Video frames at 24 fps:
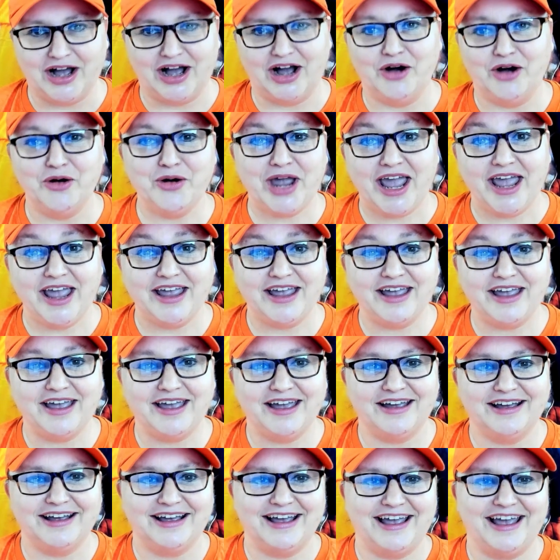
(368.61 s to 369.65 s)
Okay,
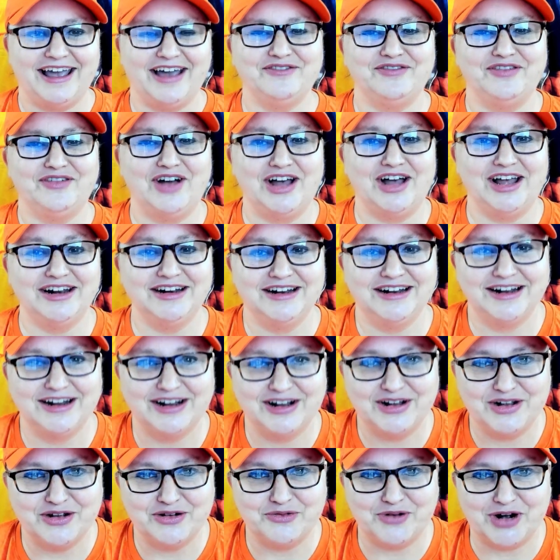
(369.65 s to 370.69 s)
have fun
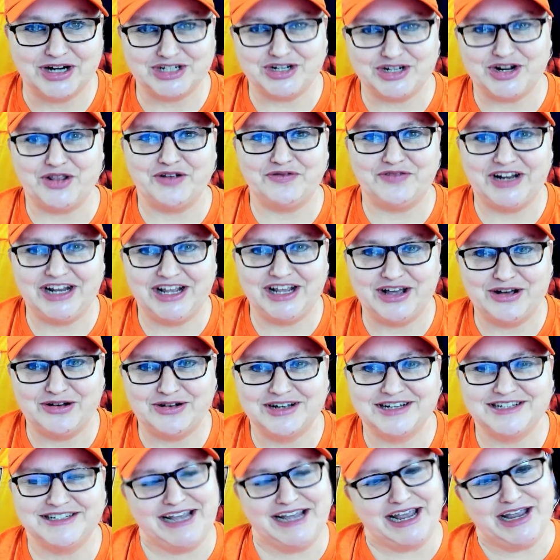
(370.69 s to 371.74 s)
watch another video.
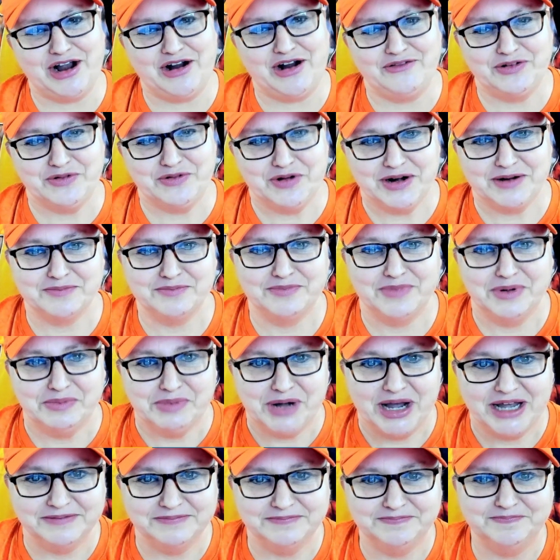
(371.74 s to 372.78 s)
Take care, everyone. Bye
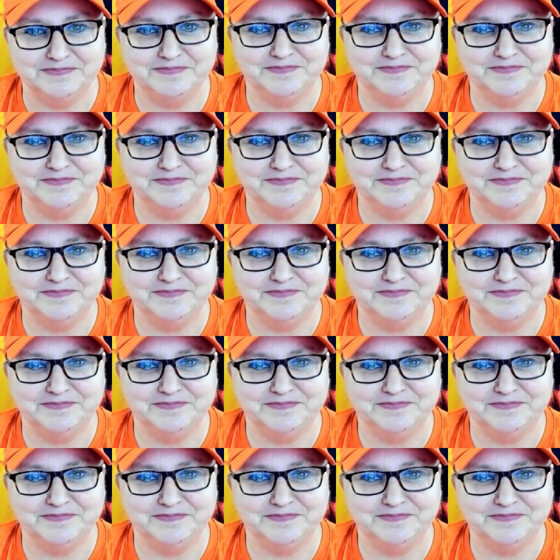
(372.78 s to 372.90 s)
bye.